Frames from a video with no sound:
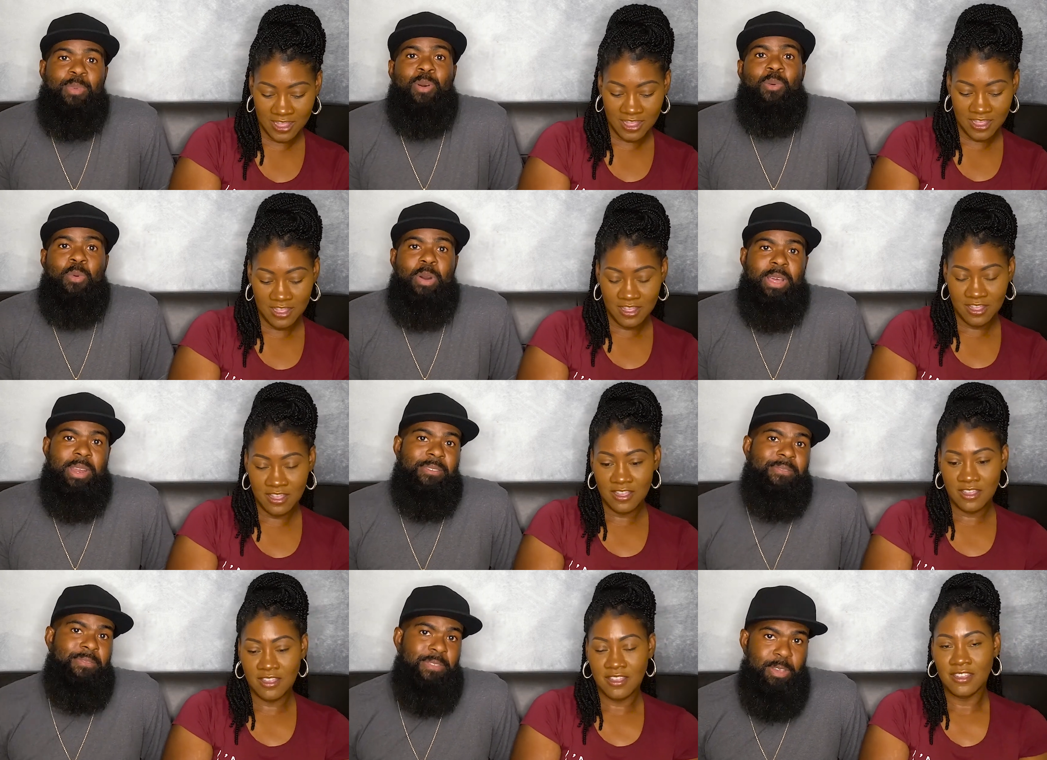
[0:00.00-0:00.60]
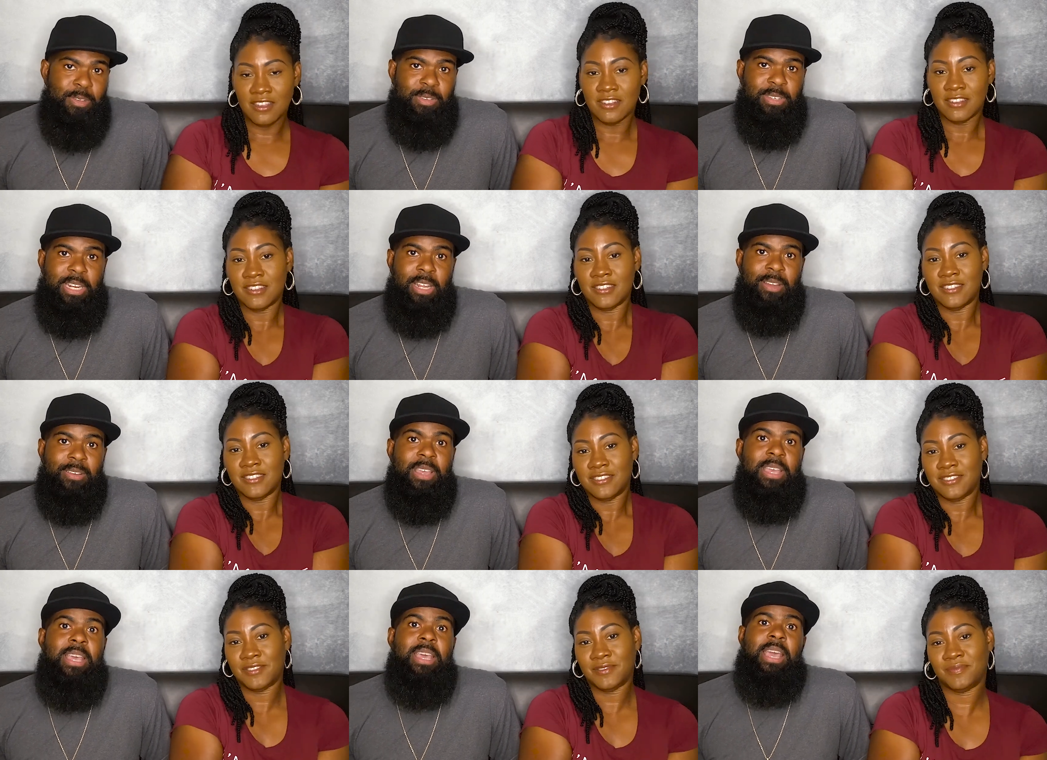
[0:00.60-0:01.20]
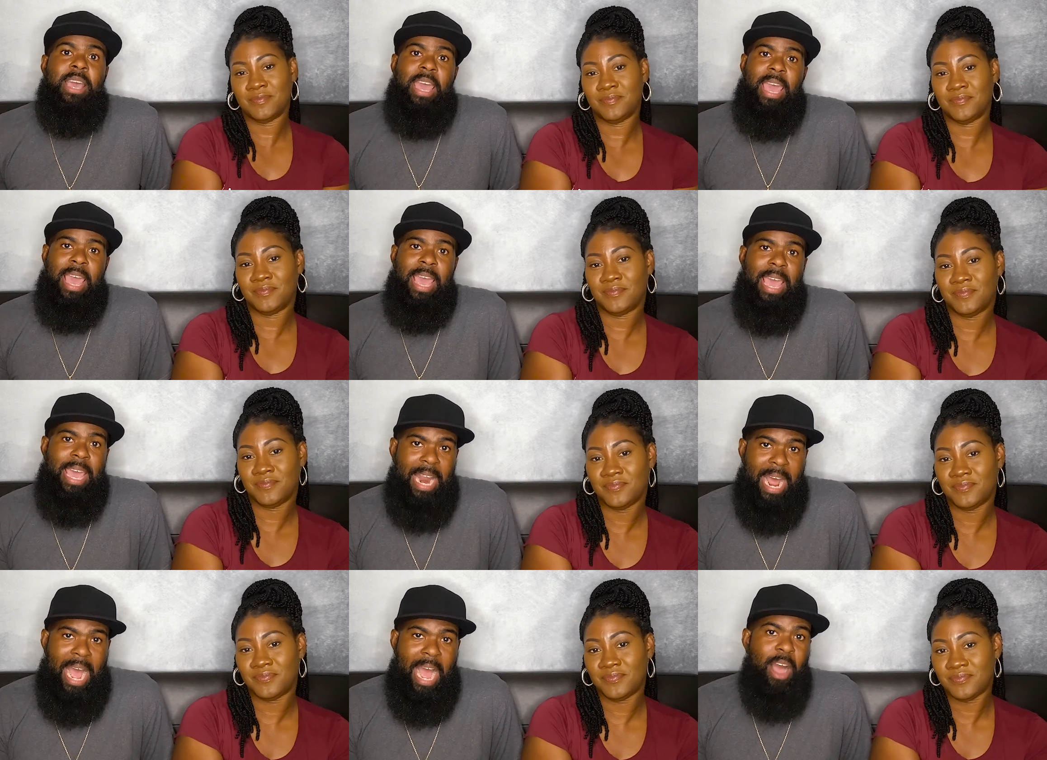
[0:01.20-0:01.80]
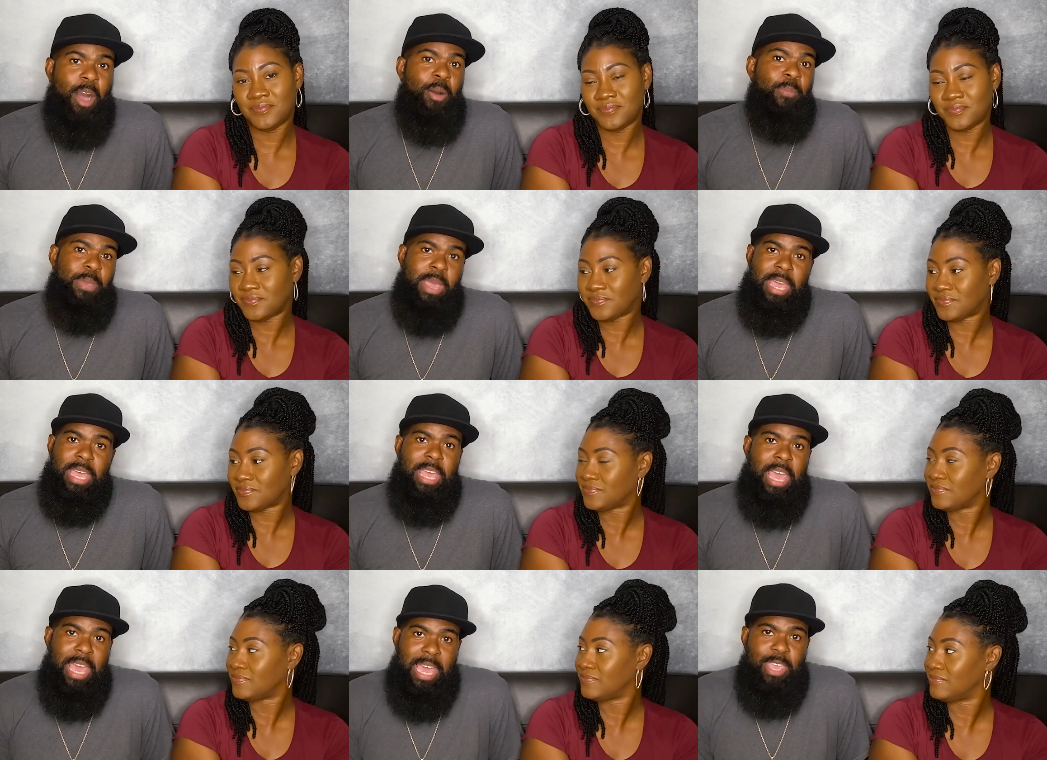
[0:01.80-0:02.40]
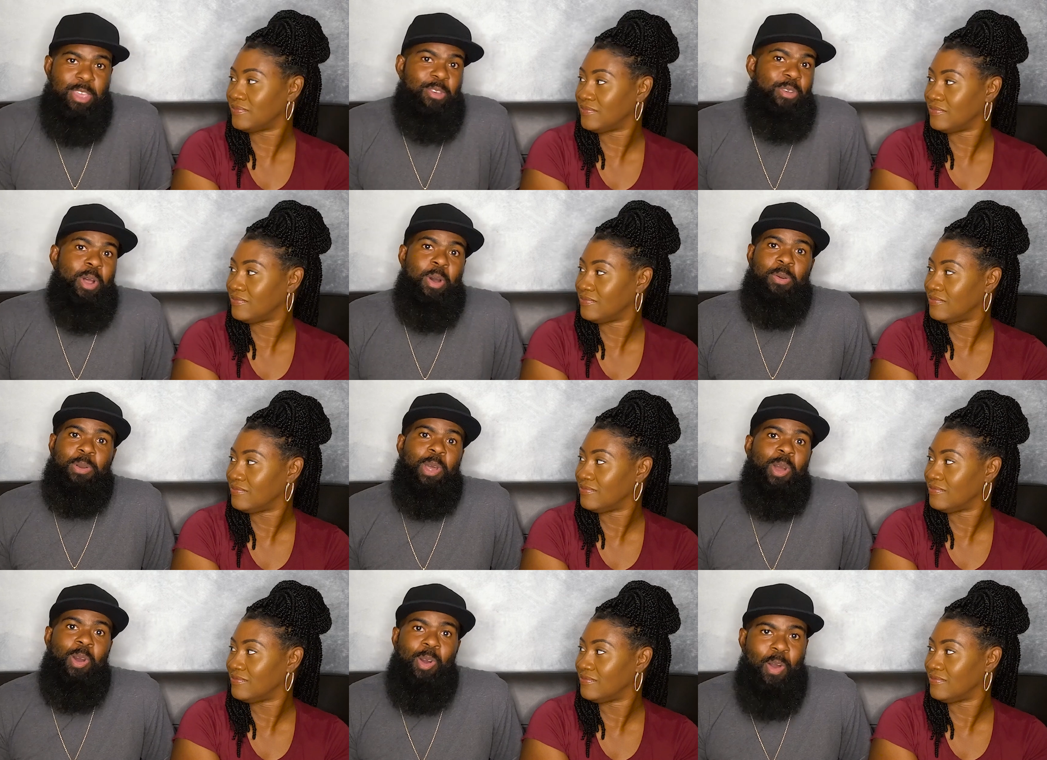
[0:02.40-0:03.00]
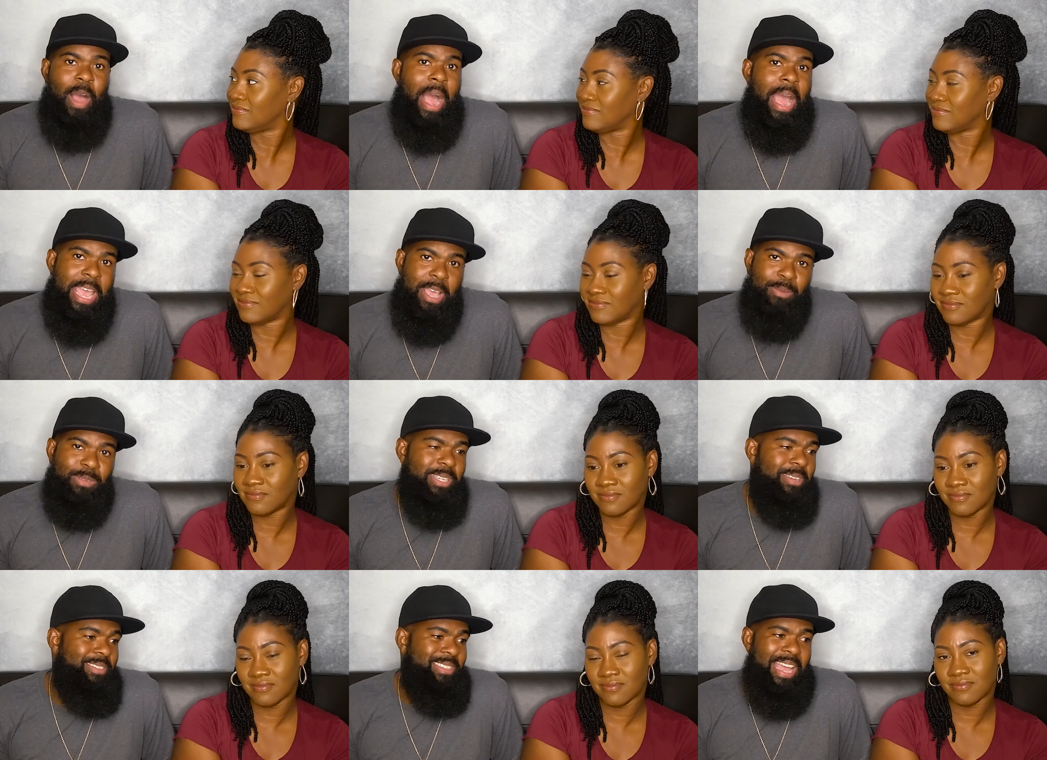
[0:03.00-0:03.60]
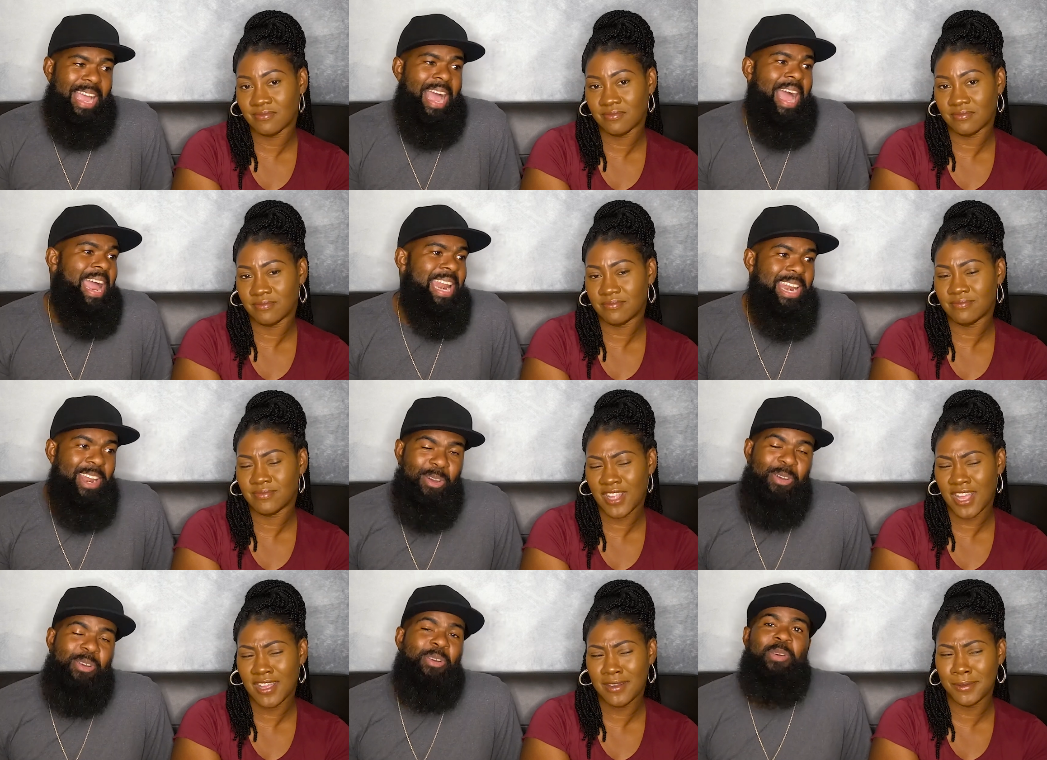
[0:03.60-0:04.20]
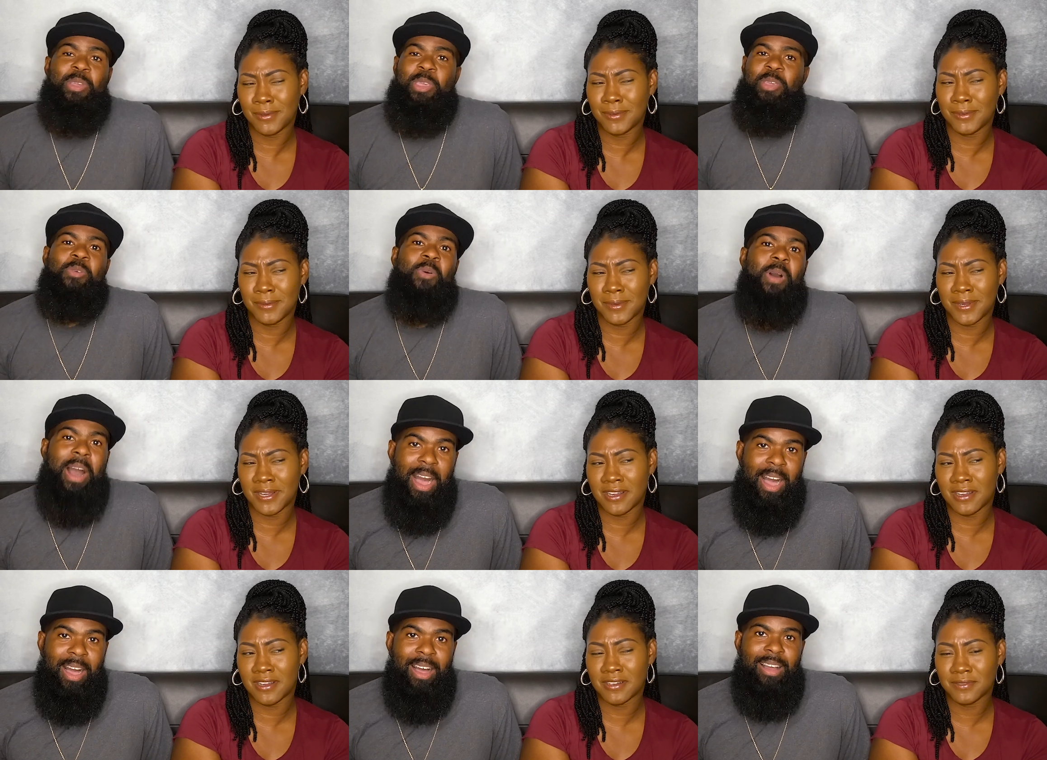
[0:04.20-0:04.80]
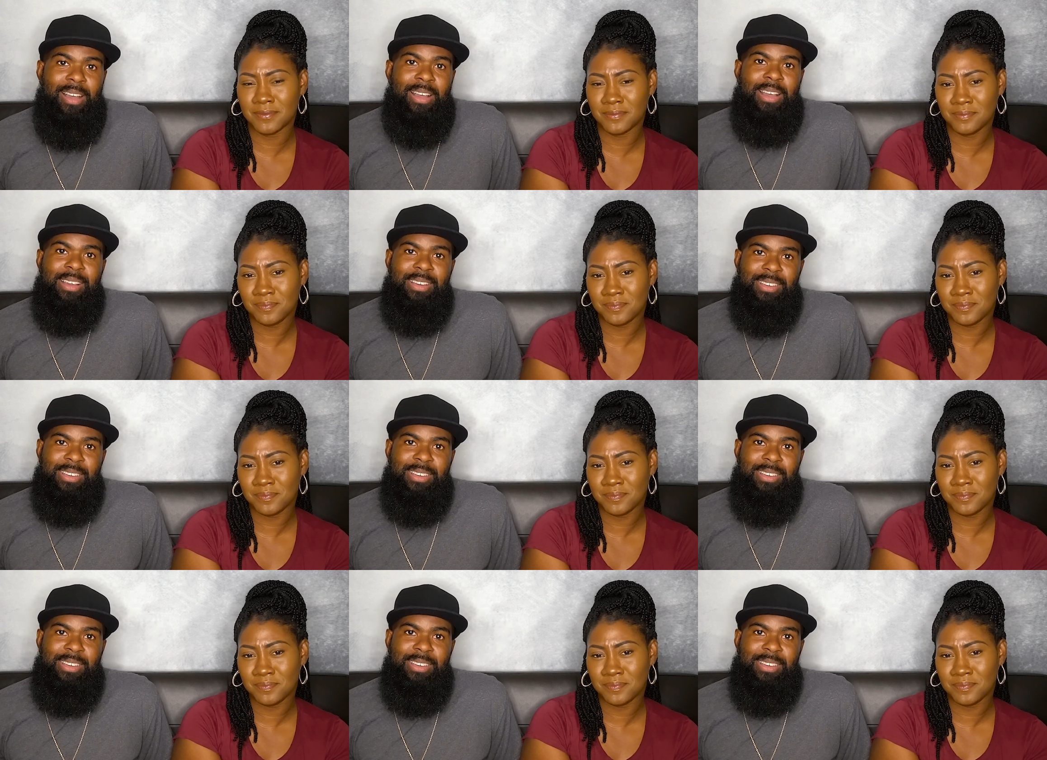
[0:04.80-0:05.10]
Speaker 1: I'm a wanted fugitive, and, I'm, and, and you don't know who I am. She was like, I know who you are.